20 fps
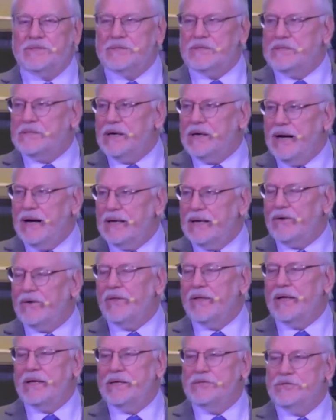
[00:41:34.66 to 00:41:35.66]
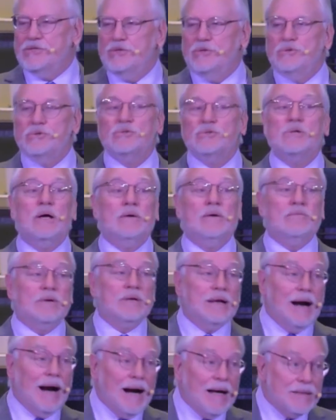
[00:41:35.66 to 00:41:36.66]
title that is used of
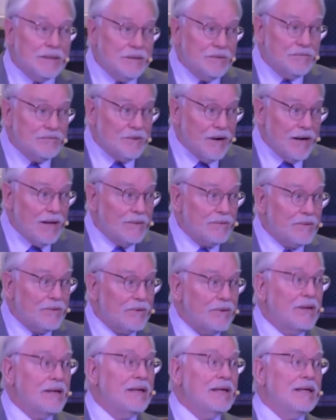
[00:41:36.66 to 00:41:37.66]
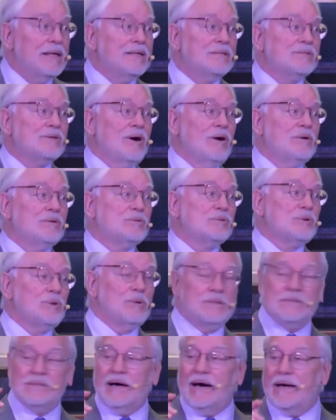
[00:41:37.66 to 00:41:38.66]
God the Father. It is also a
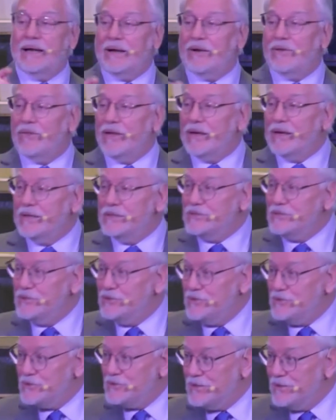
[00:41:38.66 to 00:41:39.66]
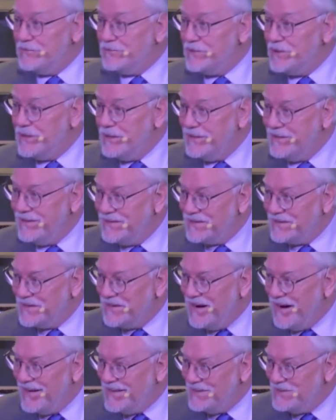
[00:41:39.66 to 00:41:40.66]
title that is used of
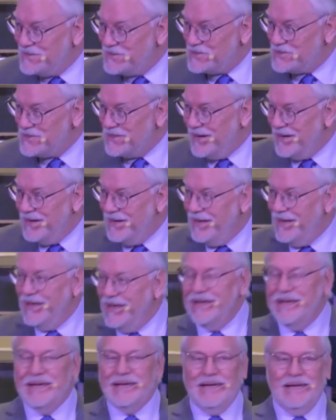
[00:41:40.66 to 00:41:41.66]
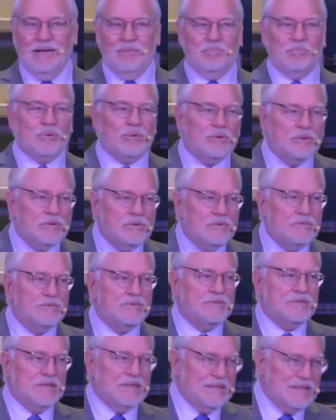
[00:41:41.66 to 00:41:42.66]
God the Son. It proves
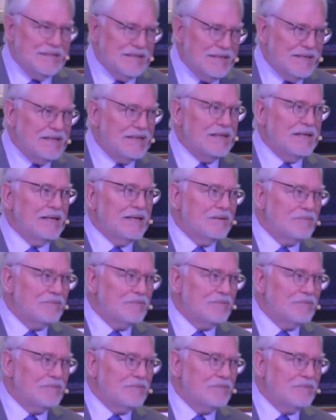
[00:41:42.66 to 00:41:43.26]
the deity of